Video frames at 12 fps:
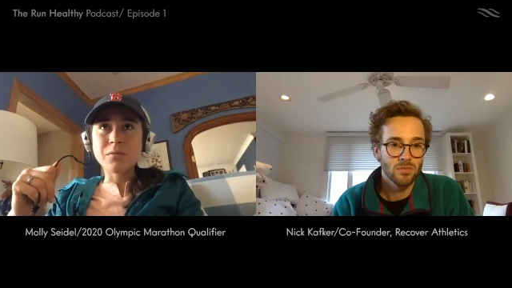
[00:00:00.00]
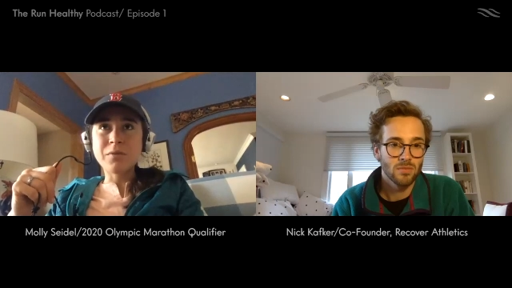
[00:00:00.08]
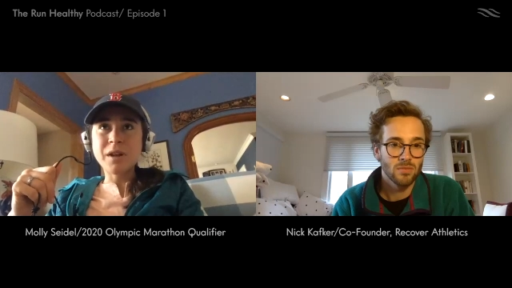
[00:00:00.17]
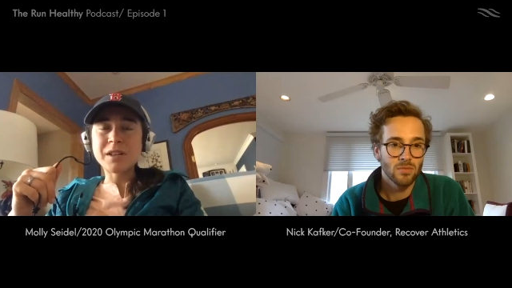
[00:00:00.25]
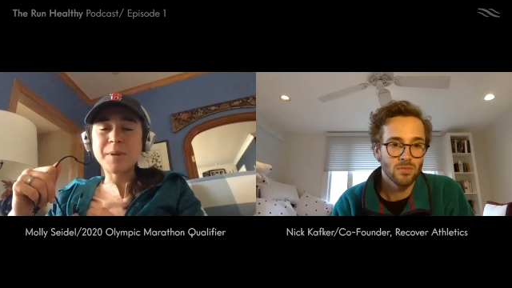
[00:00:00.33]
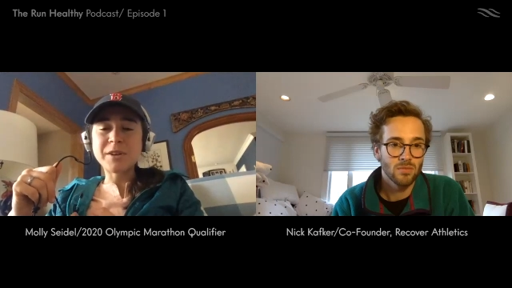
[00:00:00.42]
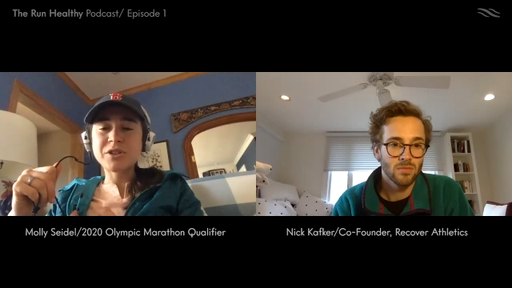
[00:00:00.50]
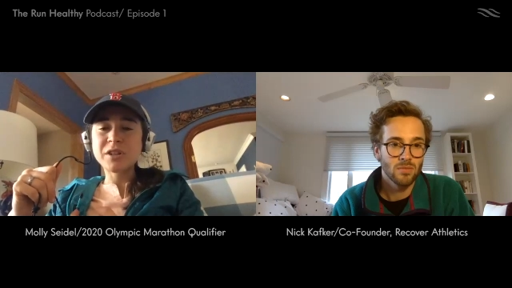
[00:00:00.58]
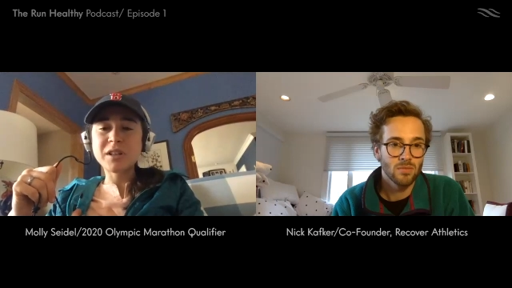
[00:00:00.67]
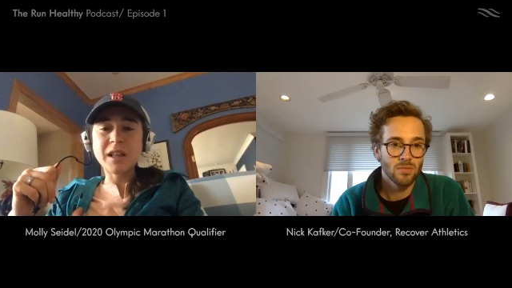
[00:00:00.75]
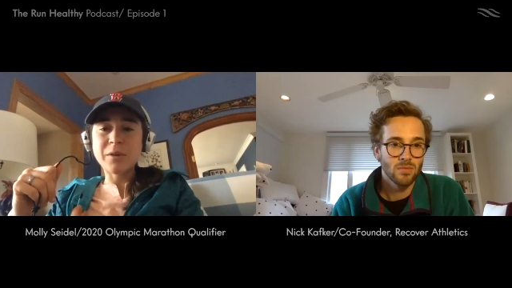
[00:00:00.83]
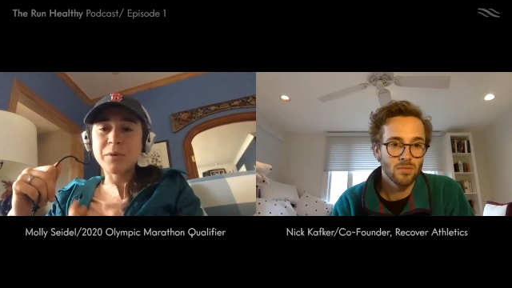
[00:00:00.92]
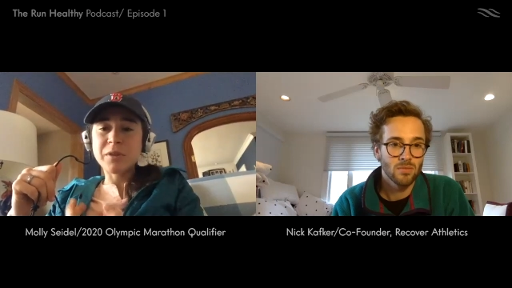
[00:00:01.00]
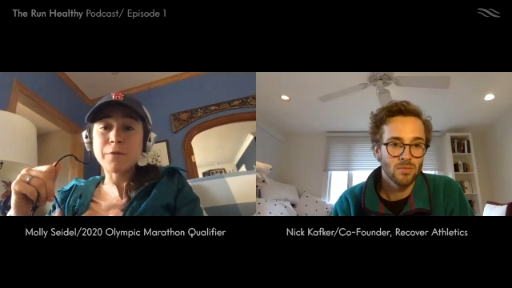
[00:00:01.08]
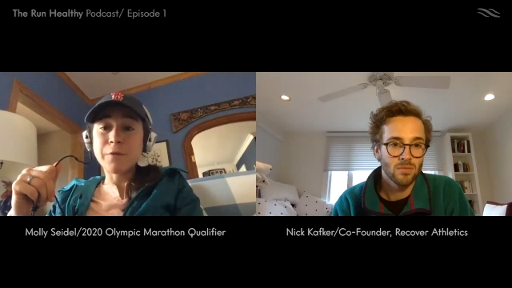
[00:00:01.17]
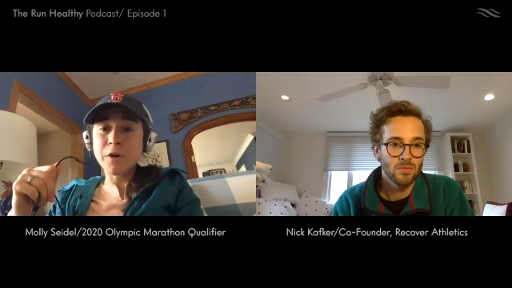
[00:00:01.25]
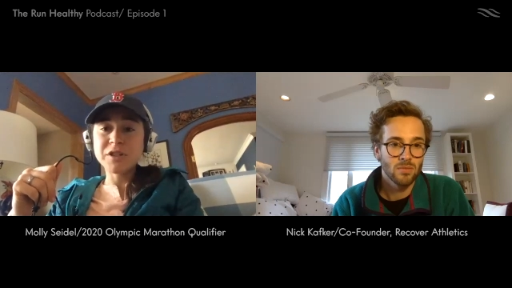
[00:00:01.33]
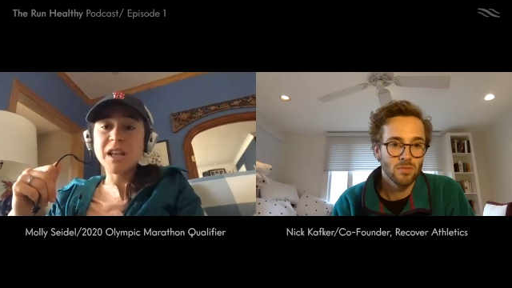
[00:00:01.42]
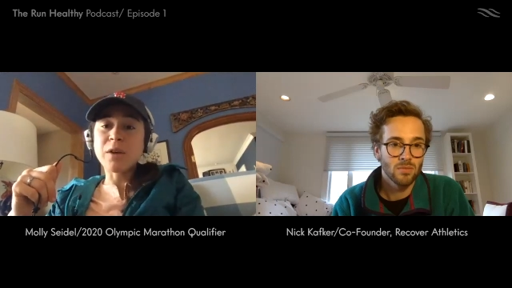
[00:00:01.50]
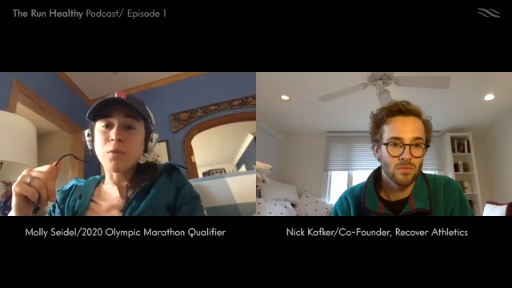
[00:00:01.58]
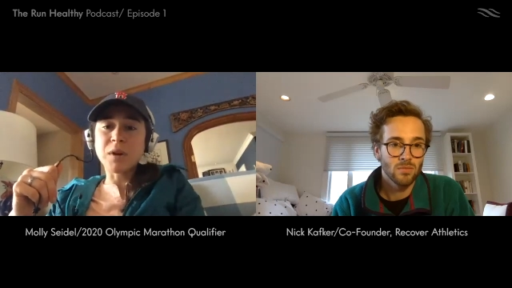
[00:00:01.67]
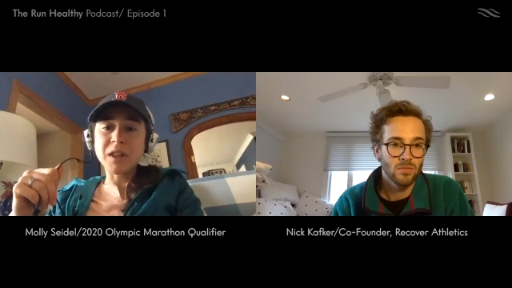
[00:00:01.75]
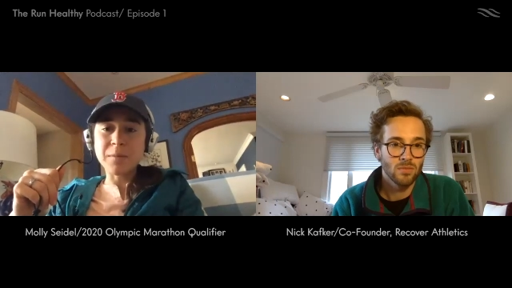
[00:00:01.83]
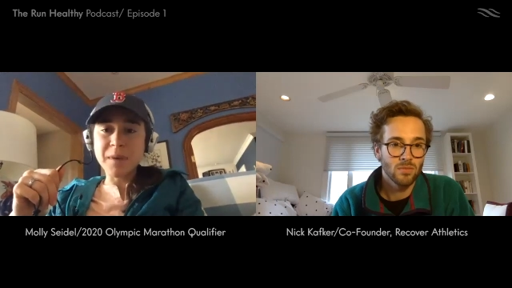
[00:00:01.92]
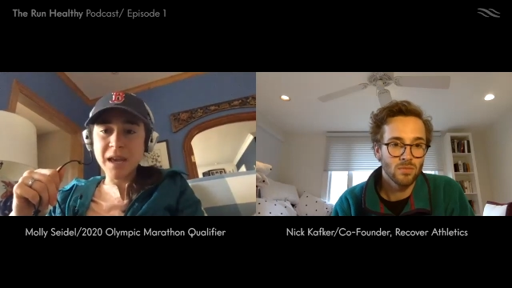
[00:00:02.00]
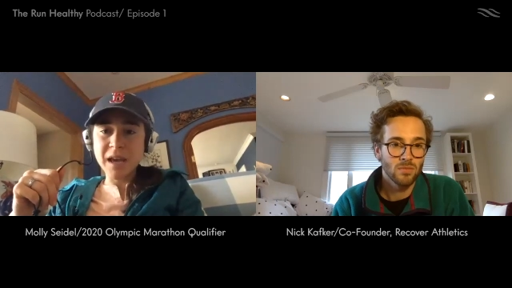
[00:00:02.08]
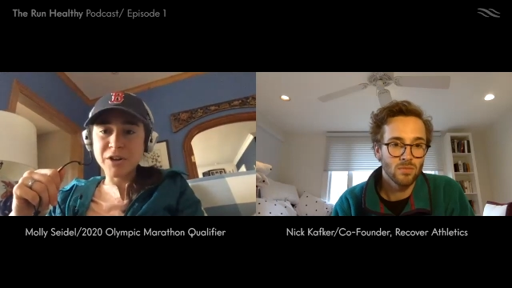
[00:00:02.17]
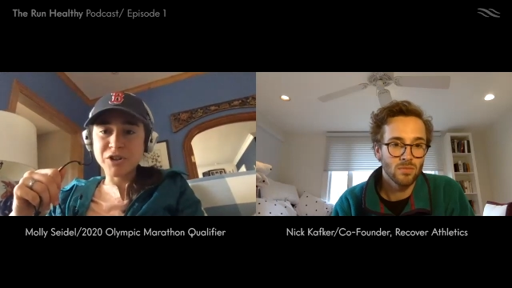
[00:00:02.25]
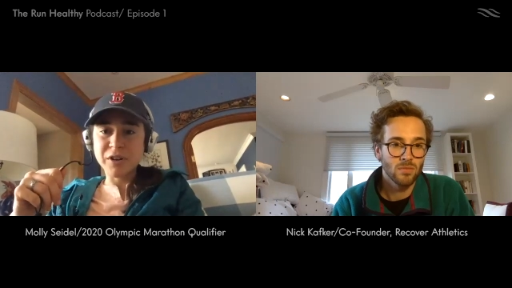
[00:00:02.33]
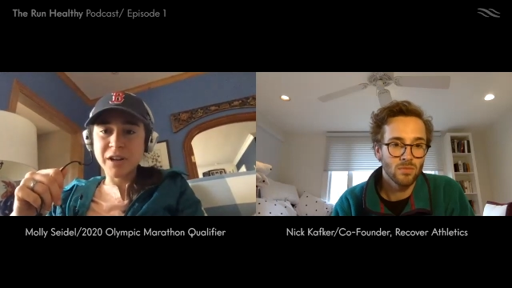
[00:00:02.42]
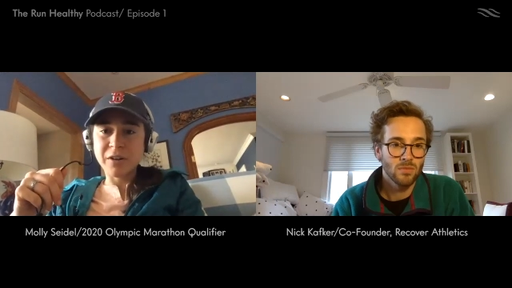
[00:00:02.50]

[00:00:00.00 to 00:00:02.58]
Speaker 1: especially like with the first like really big injury,